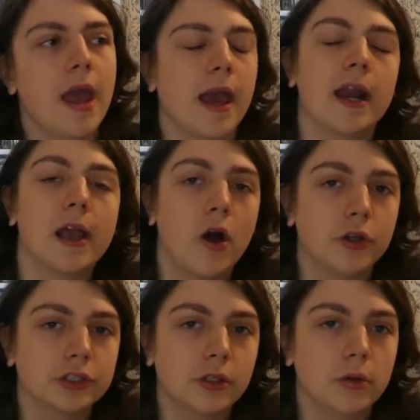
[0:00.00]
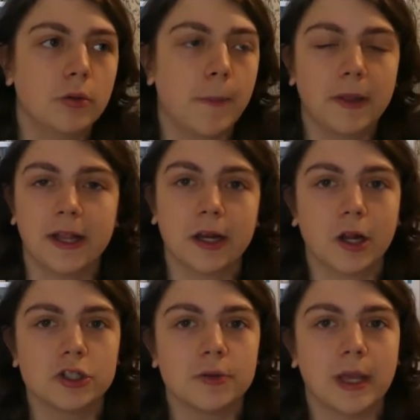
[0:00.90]
And I also plan
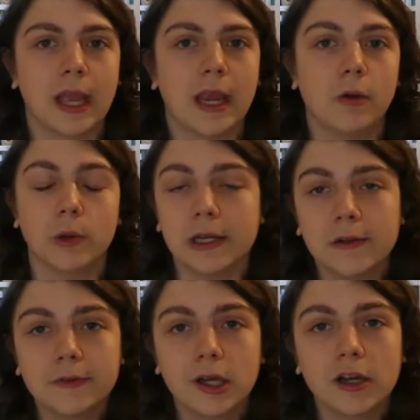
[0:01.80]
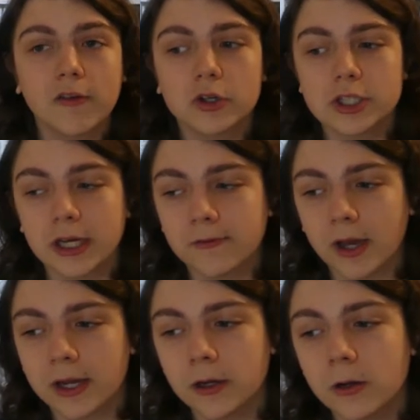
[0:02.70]
on doing a reading blog for Chain of
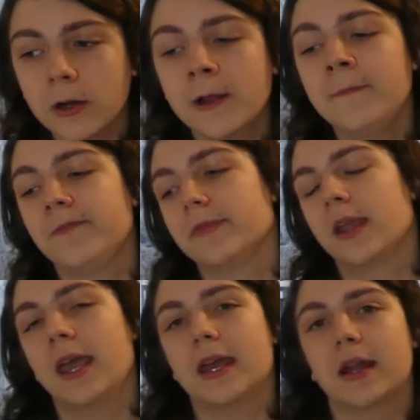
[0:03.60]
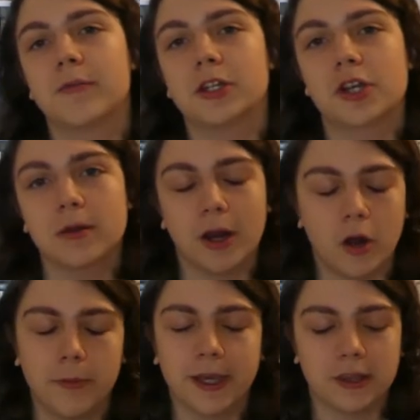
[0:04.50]
Iron, and I'm going to talk about
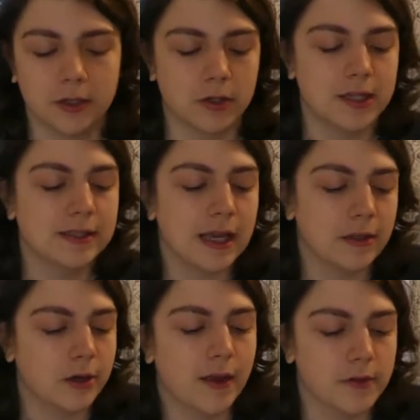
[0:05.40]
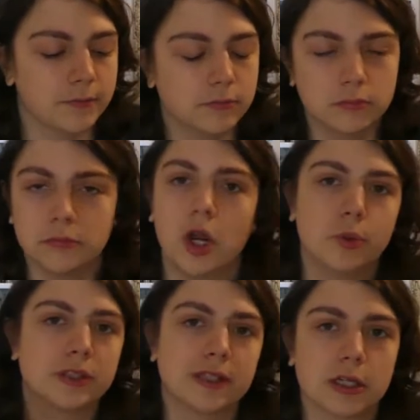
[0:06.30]
all my theories. I literally have a
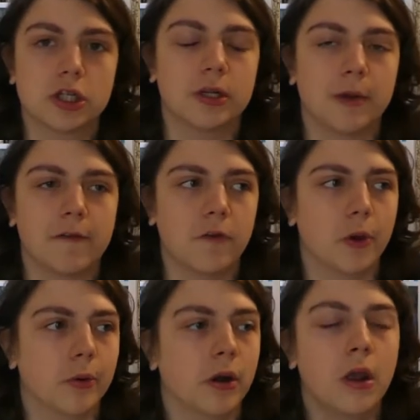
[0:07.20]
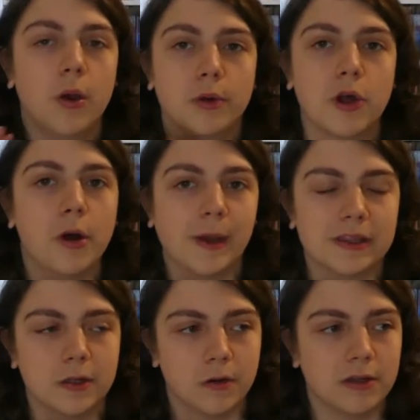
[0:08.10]
notes section in my phone with all my
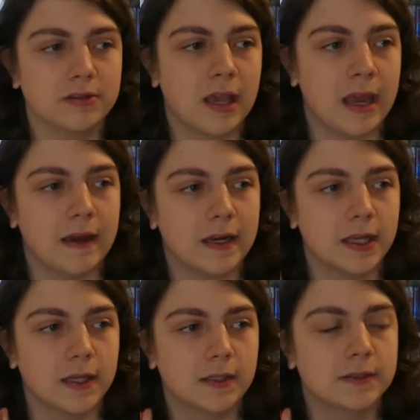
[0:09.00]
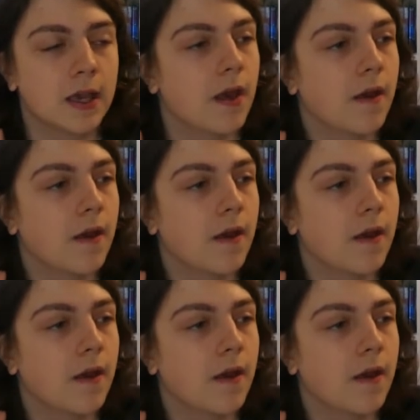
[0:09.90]
theories, and it is